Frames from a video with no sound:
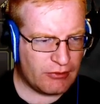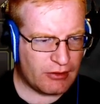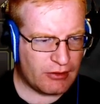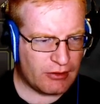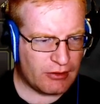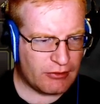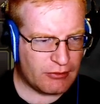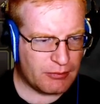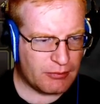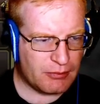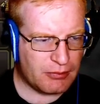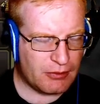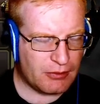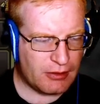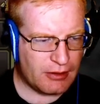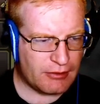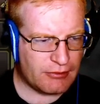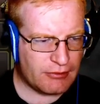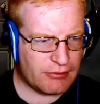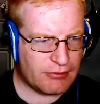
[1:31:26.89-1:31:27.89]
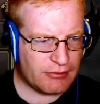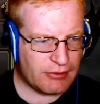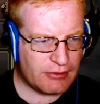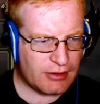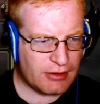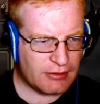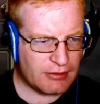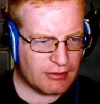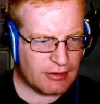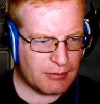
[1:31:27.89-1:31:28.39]
us plus
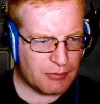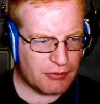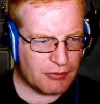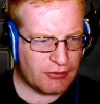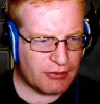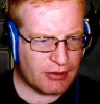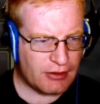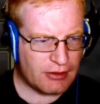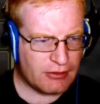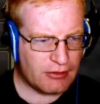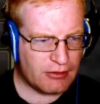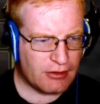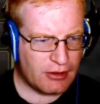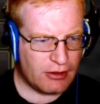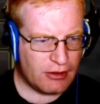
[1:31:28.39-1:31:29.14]
10%